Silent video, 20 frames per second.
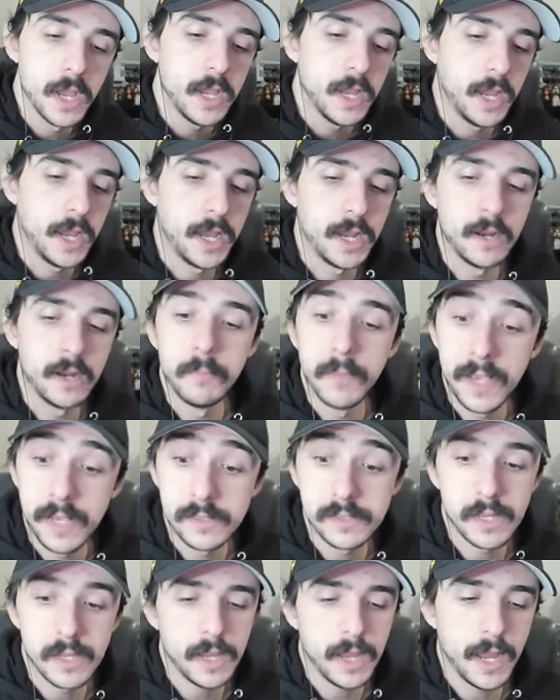and
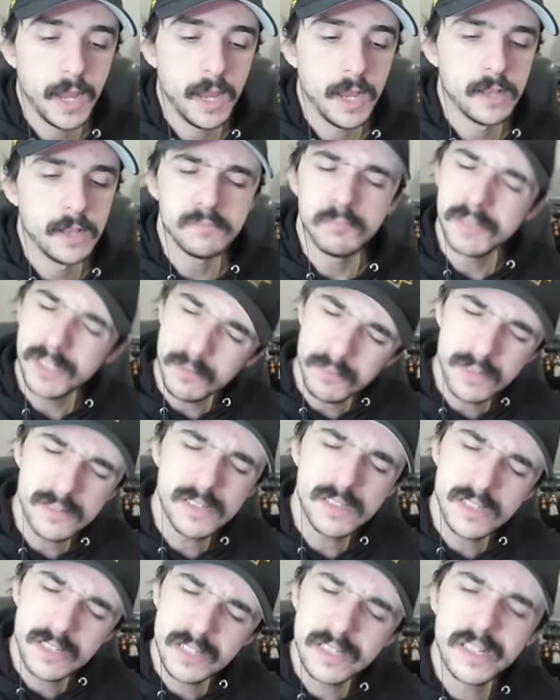amazing. And but sometimes
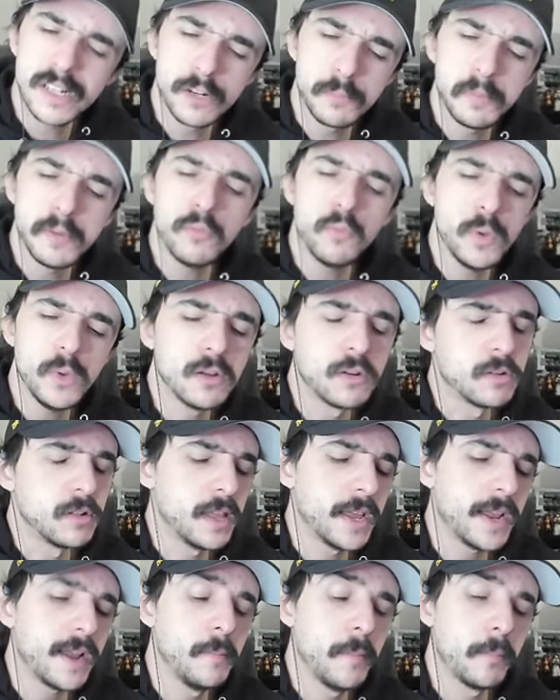it's a little bit weird.
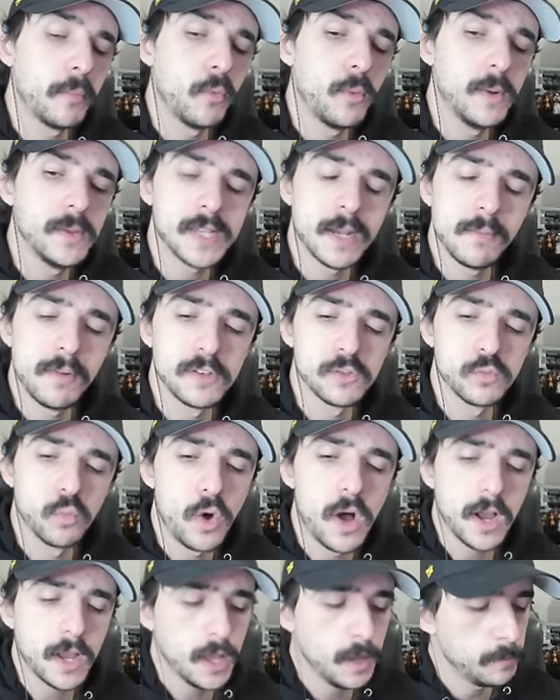Like, I remember one time I was
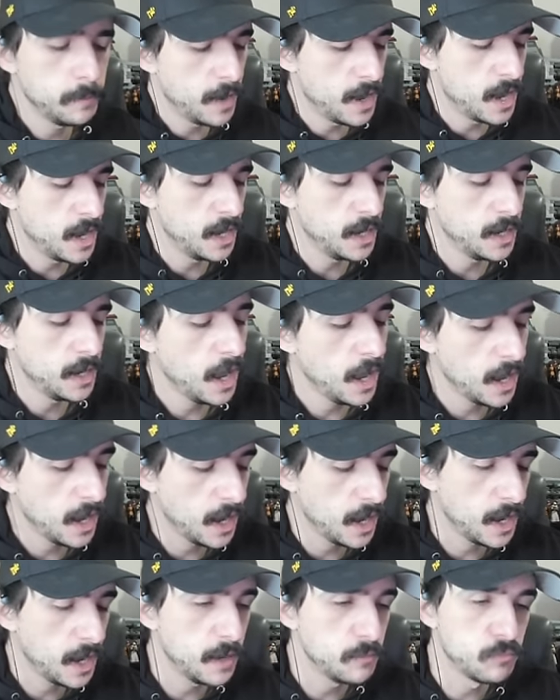walking by
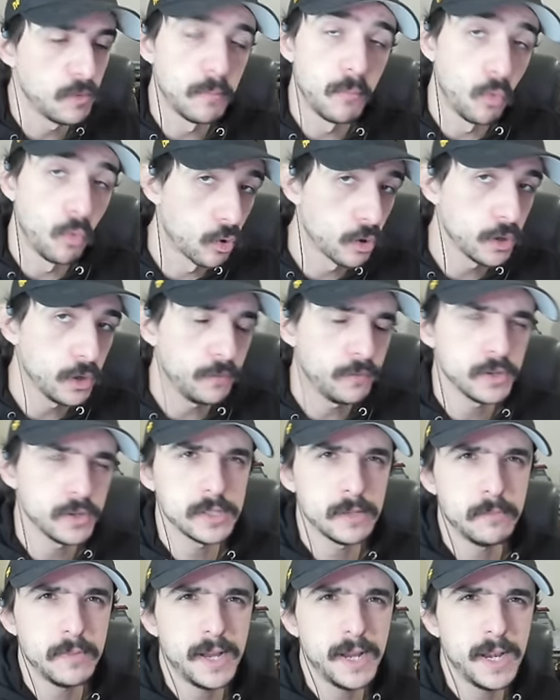a memorial for
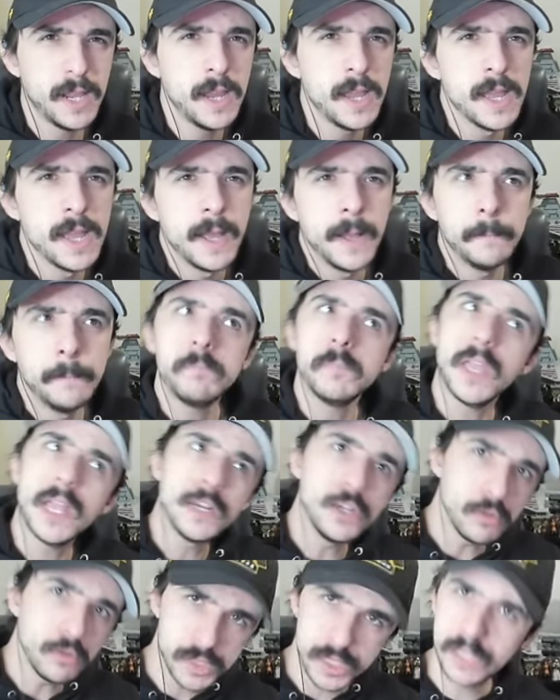somebody,
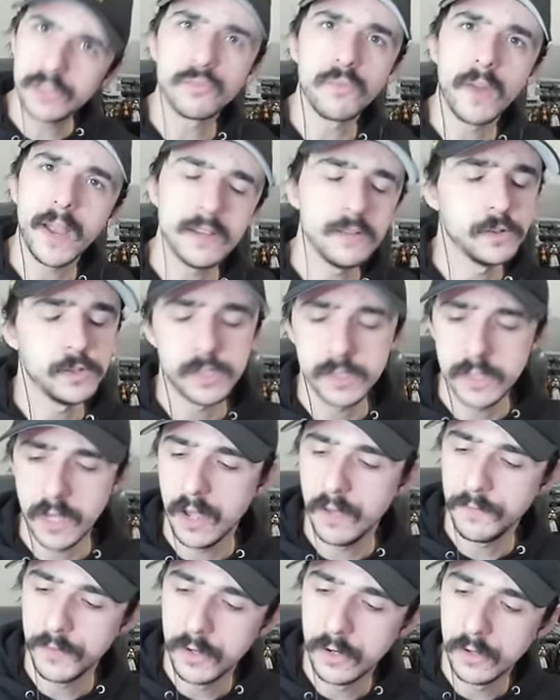and you would see the regular
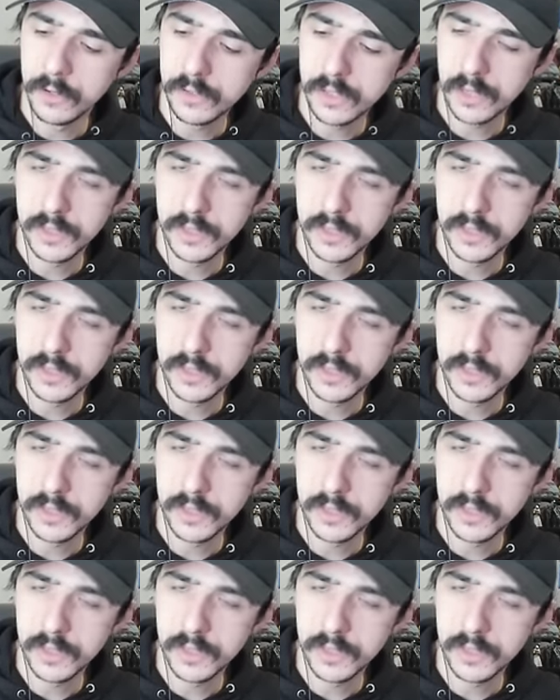stuff, you know, you saw